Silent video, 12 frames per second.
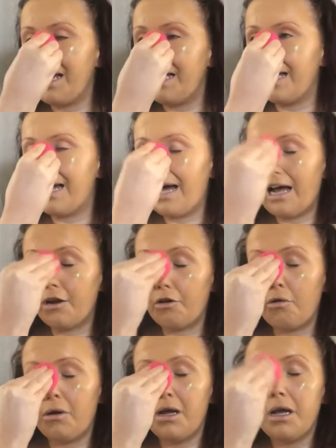Yeah, I
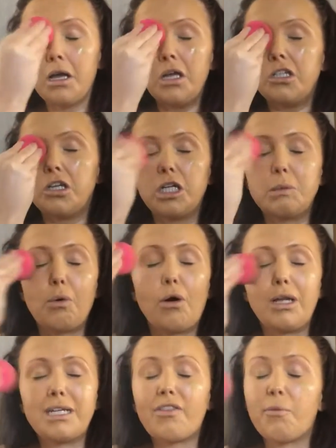know, sounds
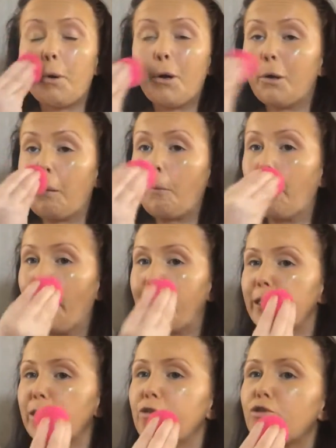pointless after putting some
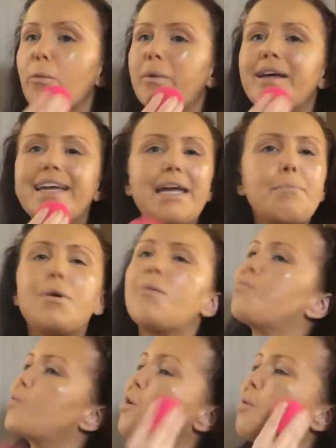gradual and scrub it again, but
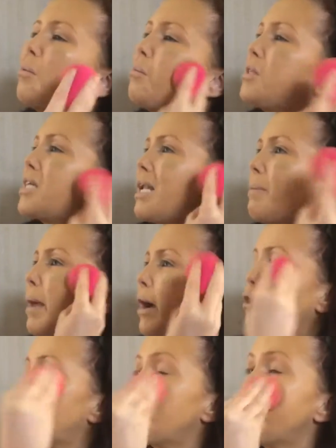I want my skin to be
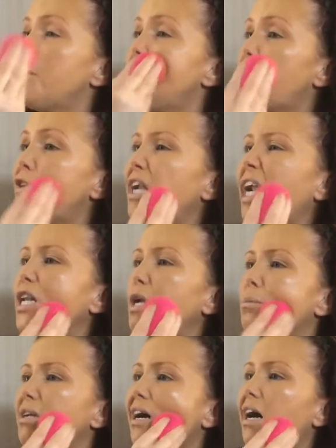extra smooth for like
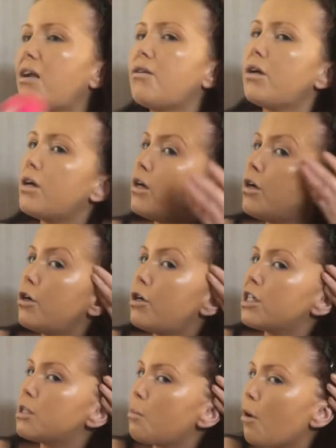doing a tan
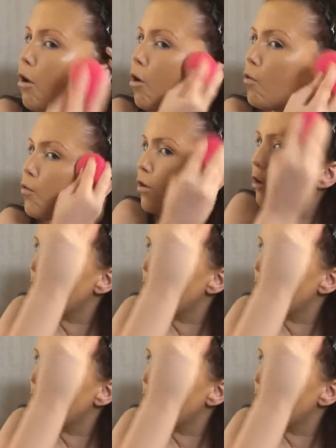tomorrow for